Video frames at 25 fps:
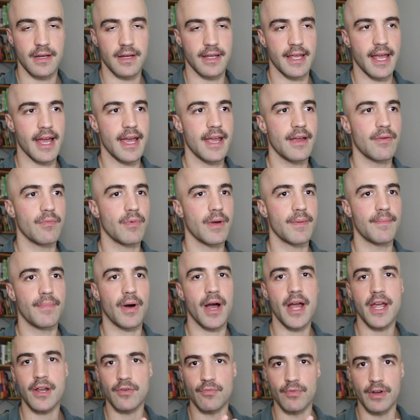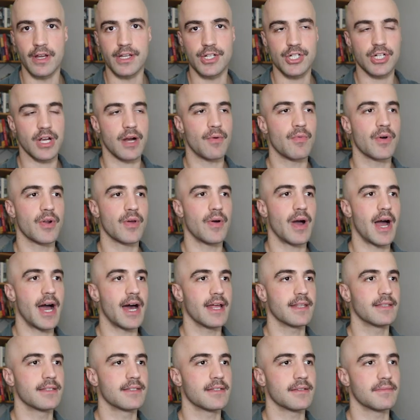Okay, when by enrich, I want to
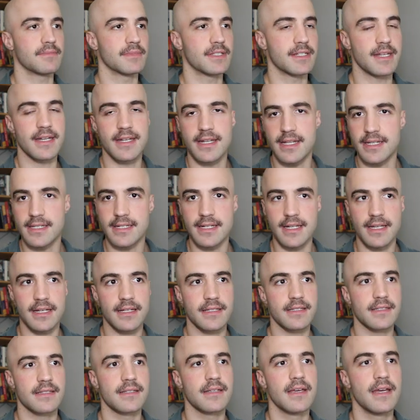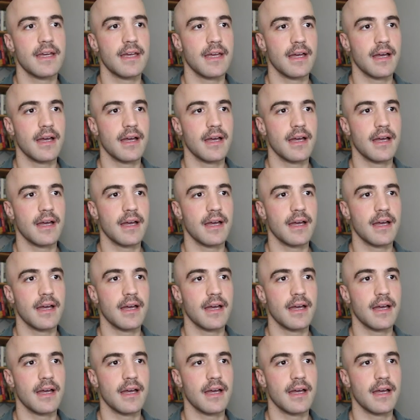add some statistics,